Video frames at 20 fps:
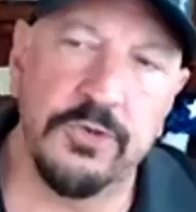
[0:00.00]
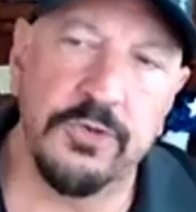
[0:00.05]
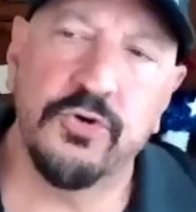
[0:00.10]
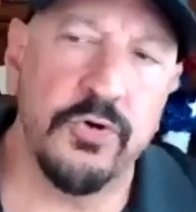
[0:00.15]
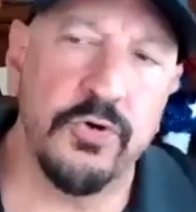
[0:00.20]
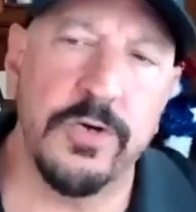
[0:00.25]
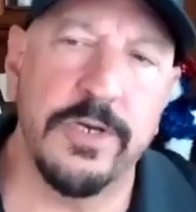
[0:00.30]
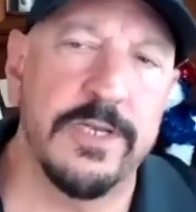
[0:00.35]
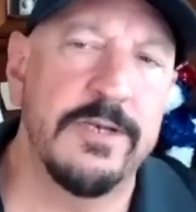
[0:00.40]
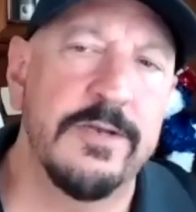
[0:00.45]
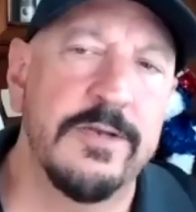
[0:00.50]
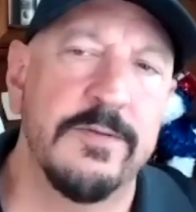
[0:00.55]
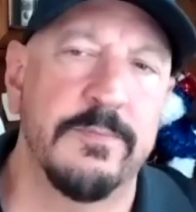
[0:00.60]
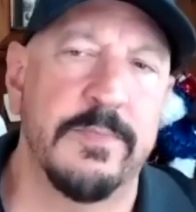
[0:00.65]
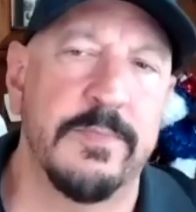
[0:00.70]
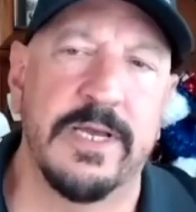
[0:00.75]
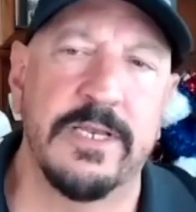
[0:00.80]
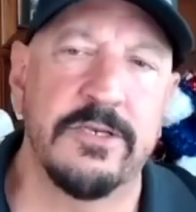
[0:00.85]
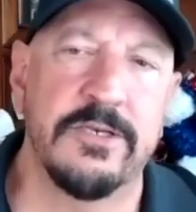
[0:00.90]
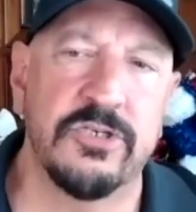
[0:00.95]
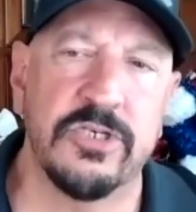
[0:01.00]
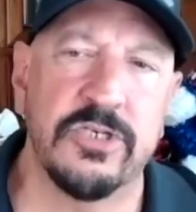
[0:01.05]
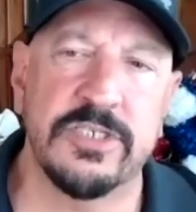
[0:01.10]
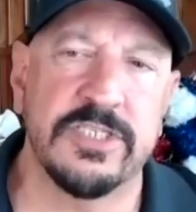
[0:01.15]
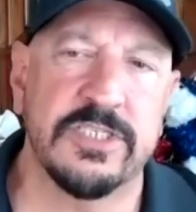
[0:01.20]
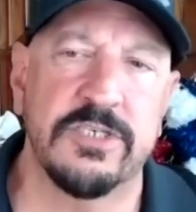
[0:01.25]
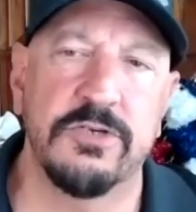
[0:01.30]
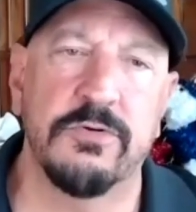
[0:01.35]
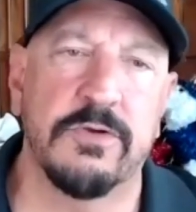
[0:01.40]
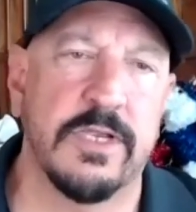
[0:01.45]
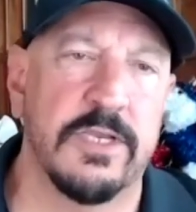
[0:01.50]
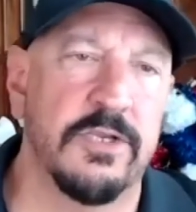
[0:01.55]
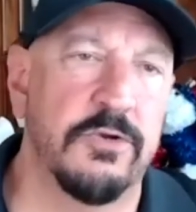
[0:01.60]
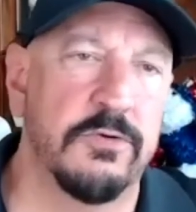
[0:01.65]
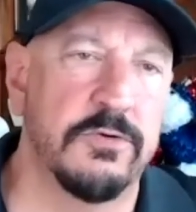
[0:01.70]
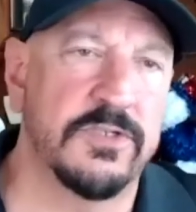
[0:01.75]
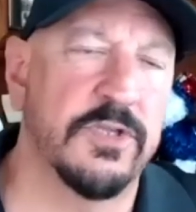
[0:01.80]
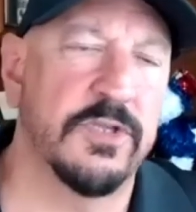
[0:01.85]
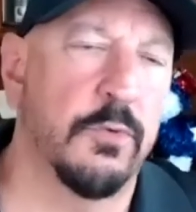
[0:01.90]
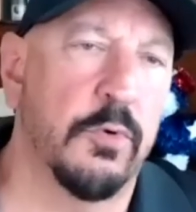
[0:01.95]
could, but just you can
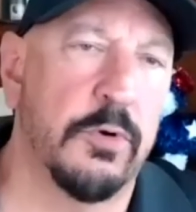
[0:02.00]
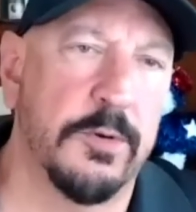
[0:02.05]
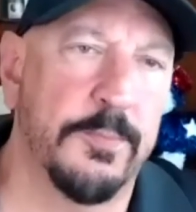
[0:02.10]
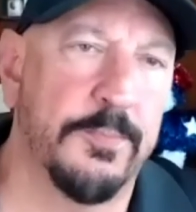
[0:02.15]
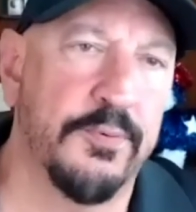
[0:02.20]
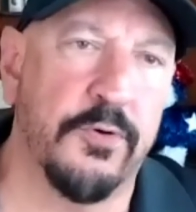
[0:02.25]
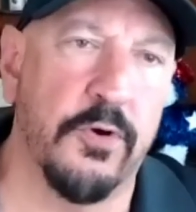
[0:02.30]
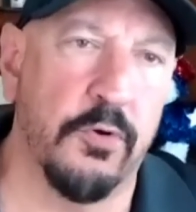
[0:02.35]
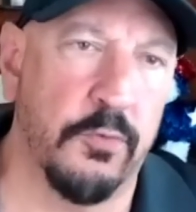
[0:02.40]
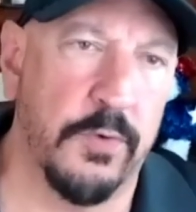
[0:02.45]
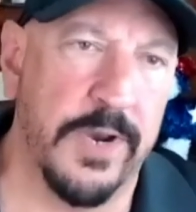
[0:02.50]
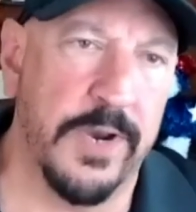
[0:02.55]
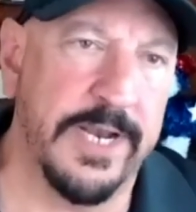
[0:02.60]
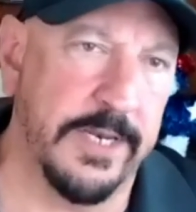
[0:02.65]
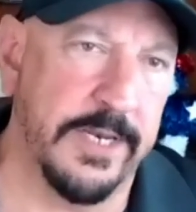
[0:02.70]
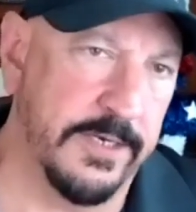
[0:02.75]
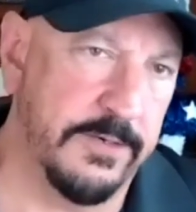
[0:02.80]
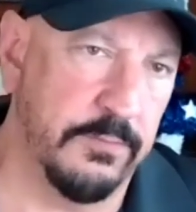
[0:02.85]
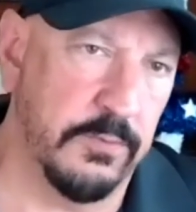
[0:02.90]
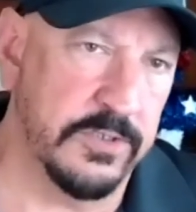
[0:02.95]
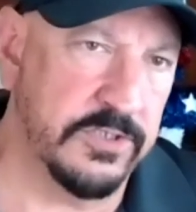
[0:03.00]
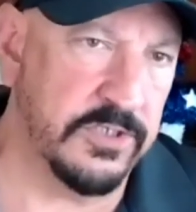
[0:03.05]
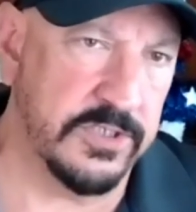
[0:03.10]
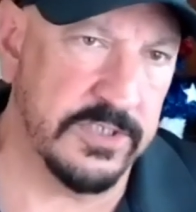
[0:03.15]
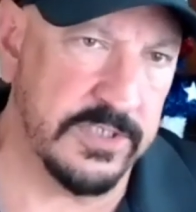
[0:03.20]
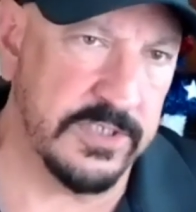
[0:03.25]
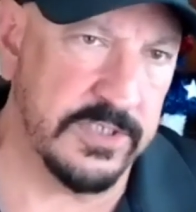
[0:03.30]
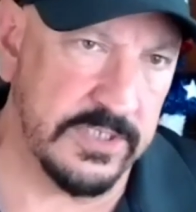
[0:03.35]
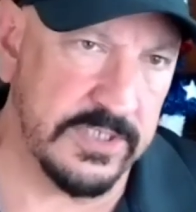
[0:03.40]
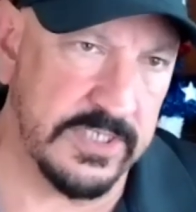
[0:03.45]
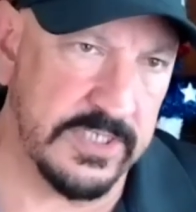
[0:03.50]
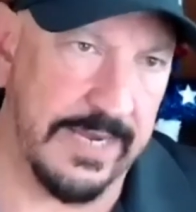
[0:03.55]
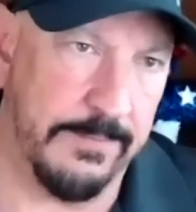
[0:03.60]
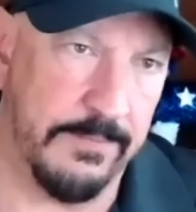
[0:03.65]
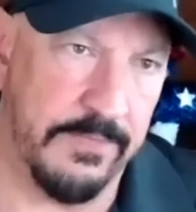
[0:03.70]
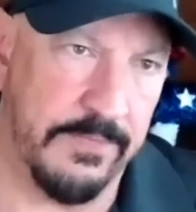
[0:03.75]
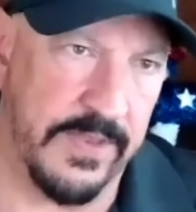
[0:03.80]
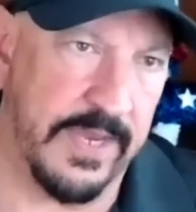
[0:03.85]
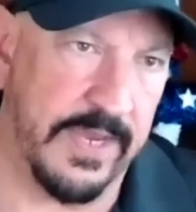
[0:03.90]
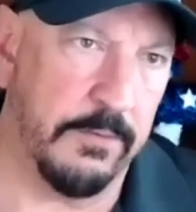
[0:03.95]
use the word prorated, which is the same
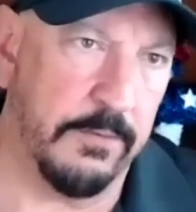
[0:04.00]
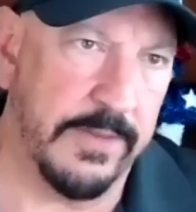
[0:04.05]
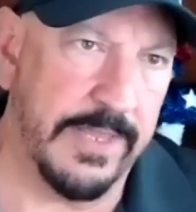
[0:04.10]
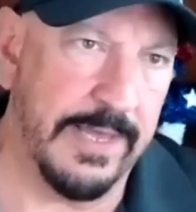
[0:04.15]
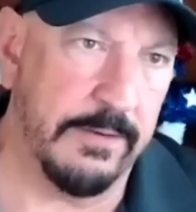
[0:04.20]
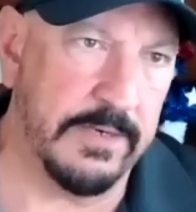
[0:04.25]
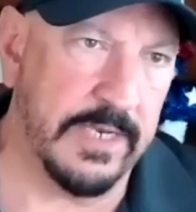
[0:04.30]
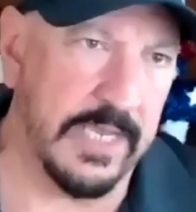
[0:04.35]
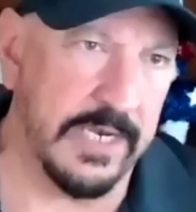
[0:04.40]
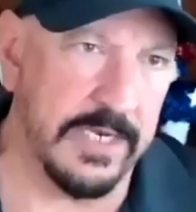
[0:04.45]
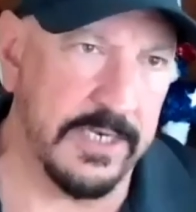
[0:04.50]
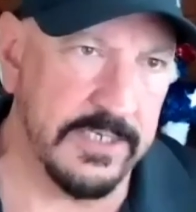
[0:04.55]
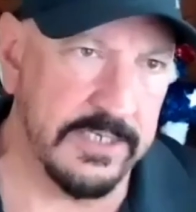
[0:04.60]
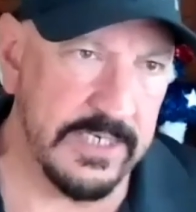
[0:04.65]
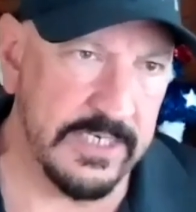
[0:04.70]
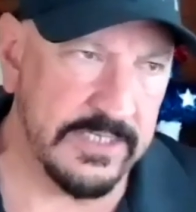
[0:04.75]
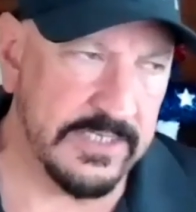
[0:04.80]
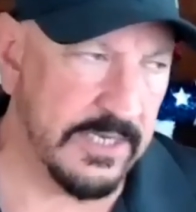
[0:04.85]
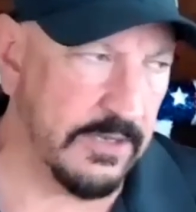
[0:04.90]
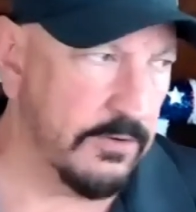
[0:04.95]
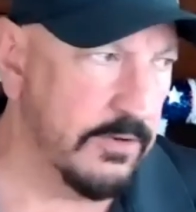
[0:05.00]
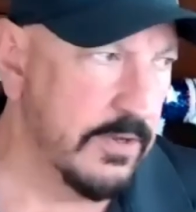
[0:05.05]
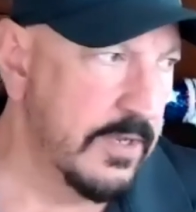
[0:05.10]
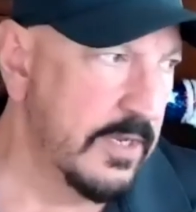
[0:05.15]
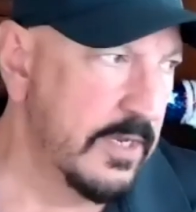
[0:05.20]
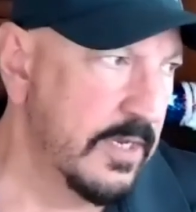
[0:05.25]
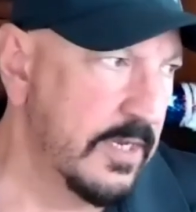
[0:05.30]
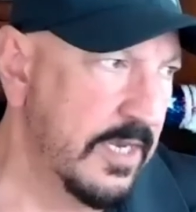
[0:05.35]
thing without getting detailed.